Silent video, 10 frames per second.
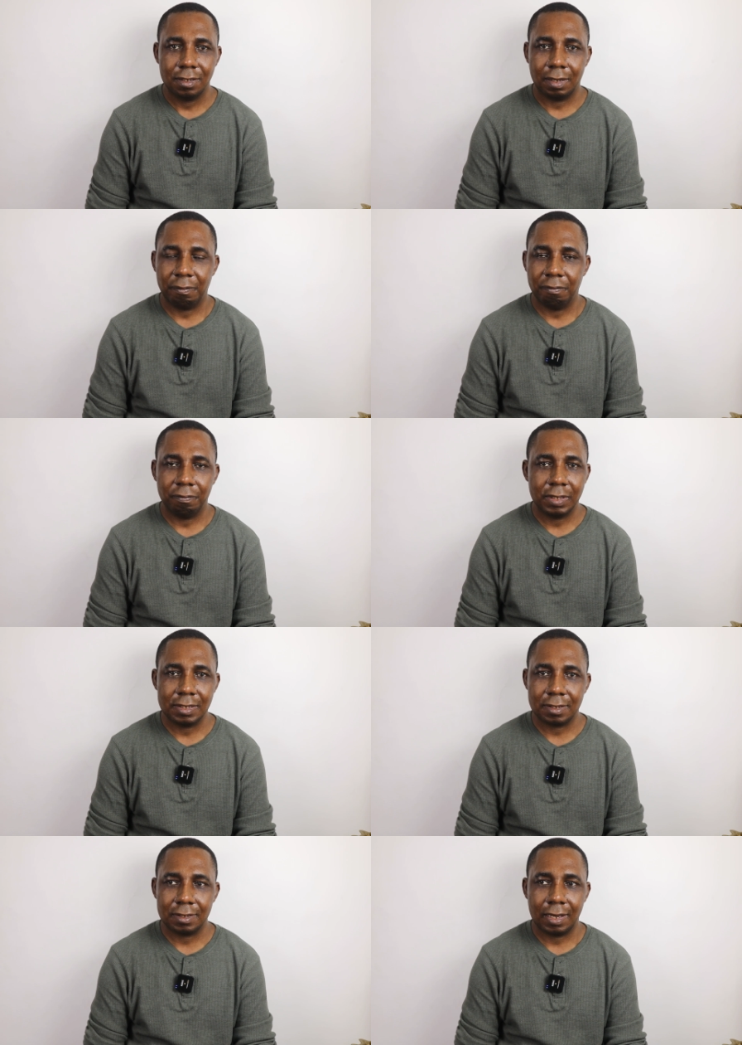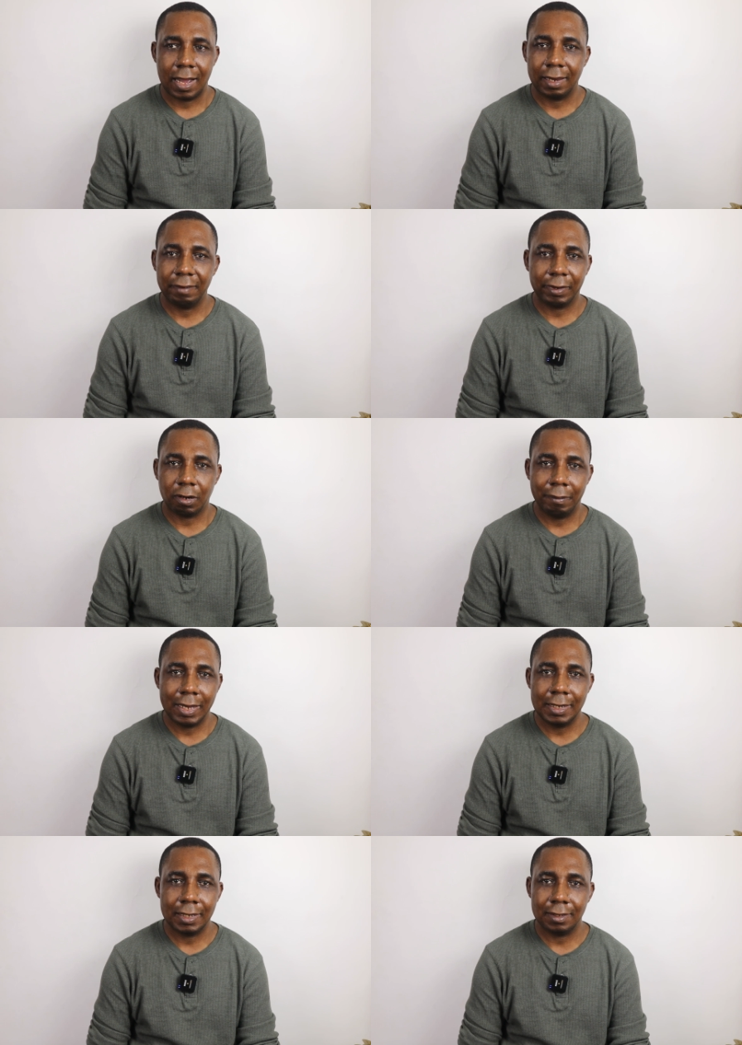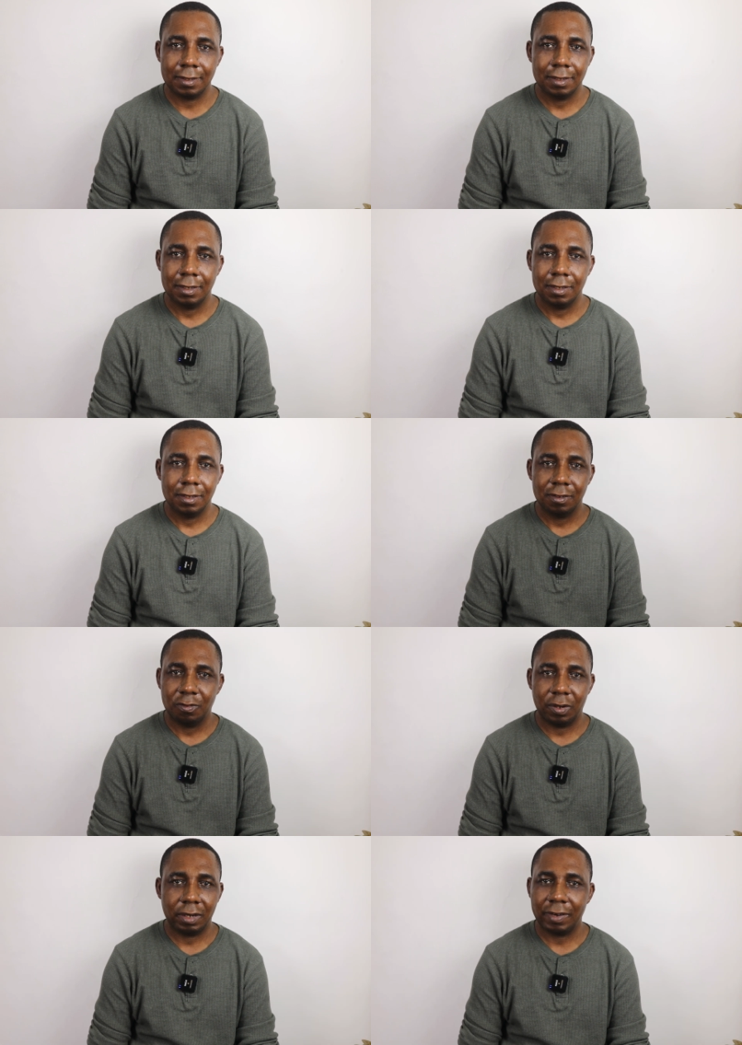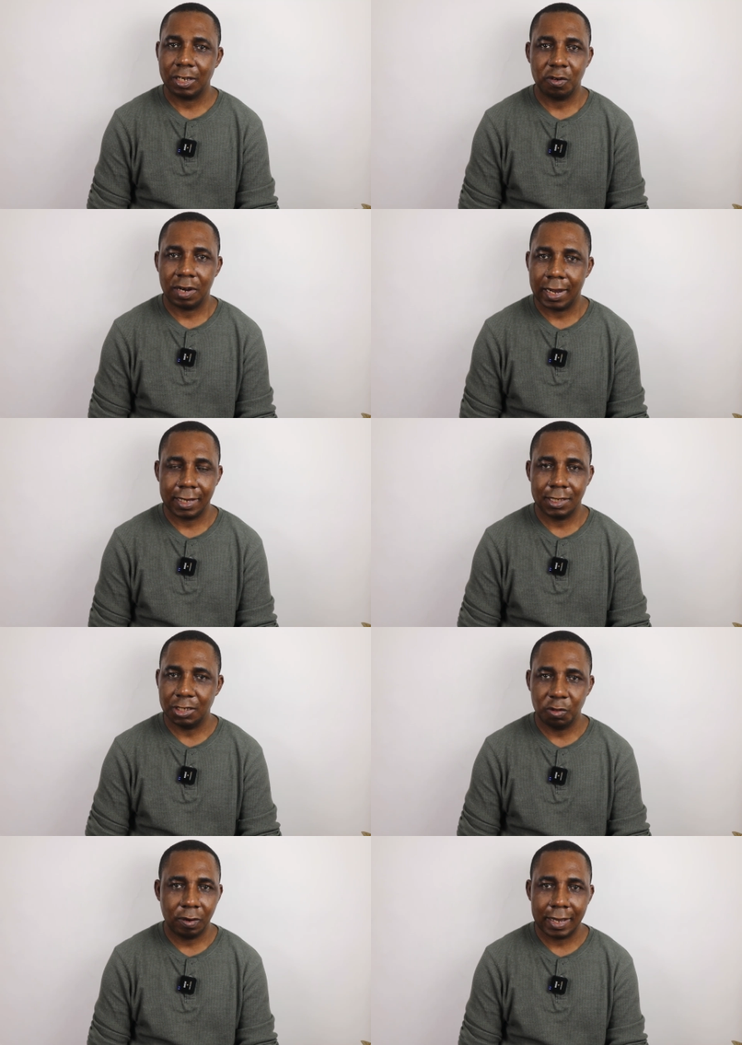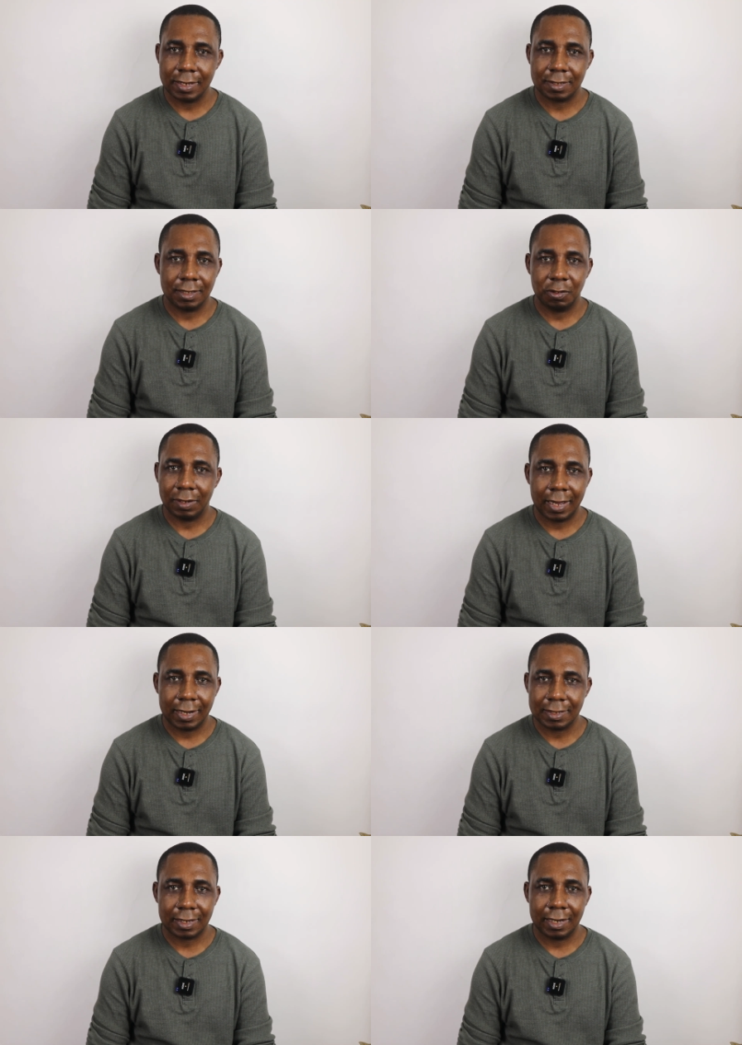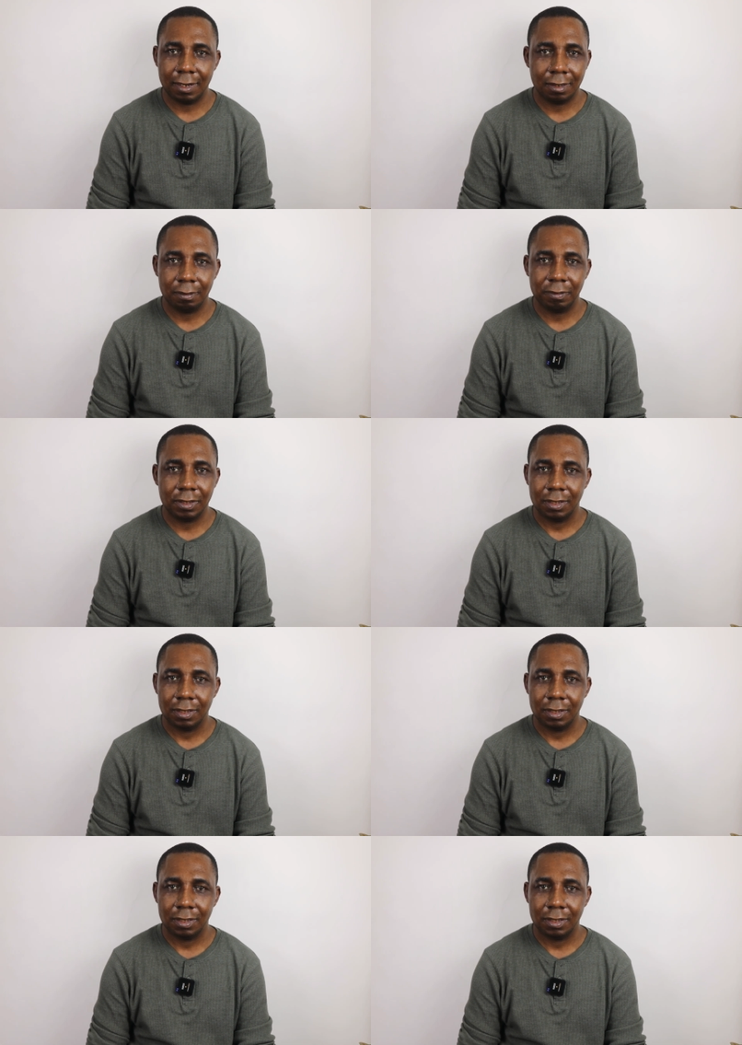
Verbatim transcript: Um, it's highly recommended. So wherever you are in the US, in the United Kingdom,